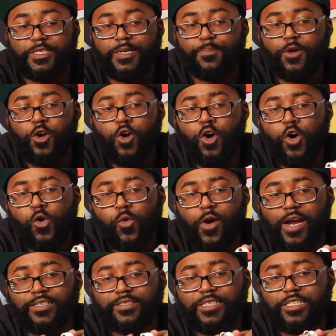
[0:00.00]
tip,
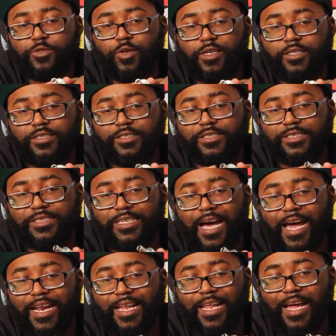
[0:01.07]
whereas this one is just
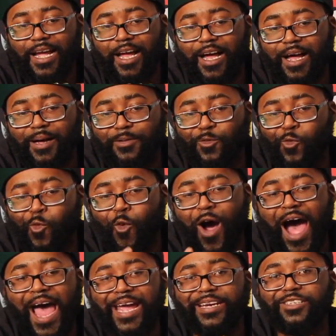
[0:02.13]
kind of like a
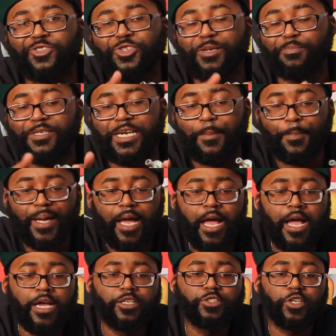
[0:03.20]
wide drip tip.
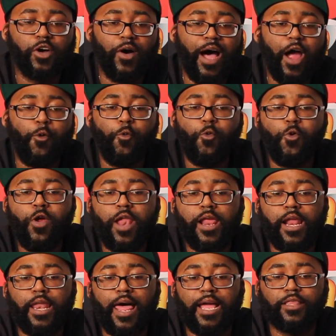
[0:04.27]
So I
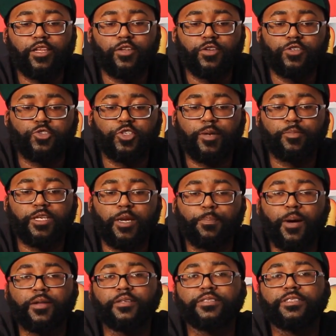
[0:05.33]
really like the new drip
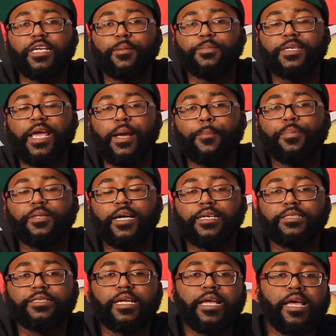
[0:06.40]
tip on the Subtank
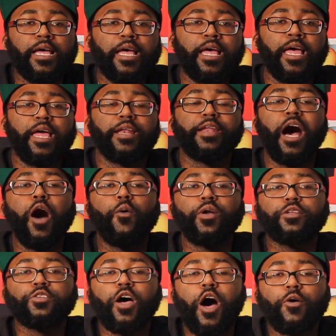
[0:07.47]
Plus. Now I
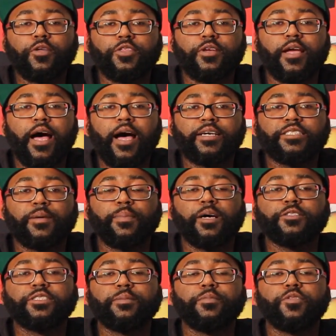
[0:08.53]
want to talk with you guys
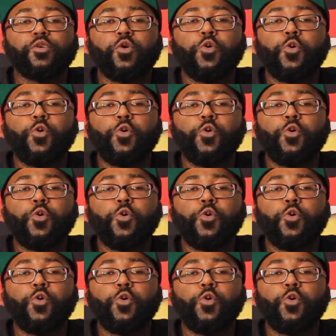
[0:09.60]
about some of the